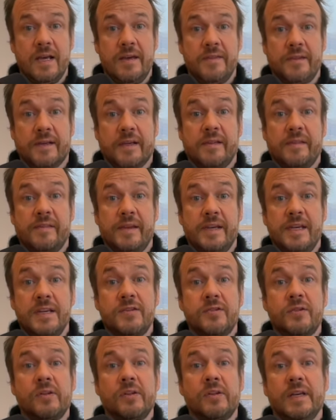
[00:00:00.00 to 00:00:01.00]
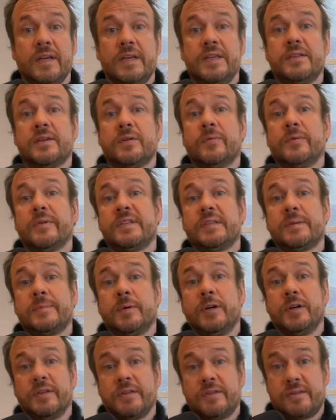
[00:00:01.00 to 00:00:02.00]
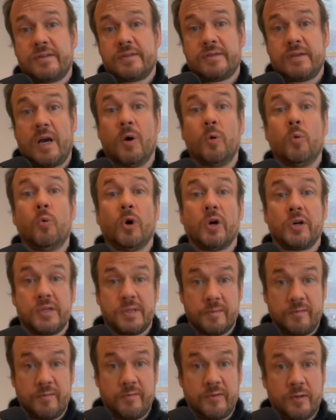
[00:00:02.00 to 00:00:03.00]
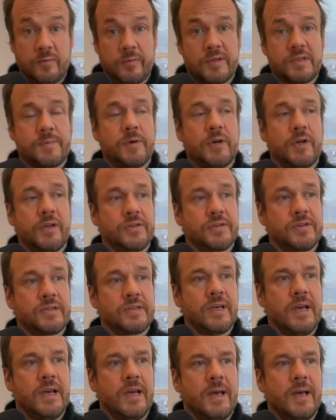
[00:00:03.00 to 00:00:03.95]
The cathedral is a response, a worshipful response,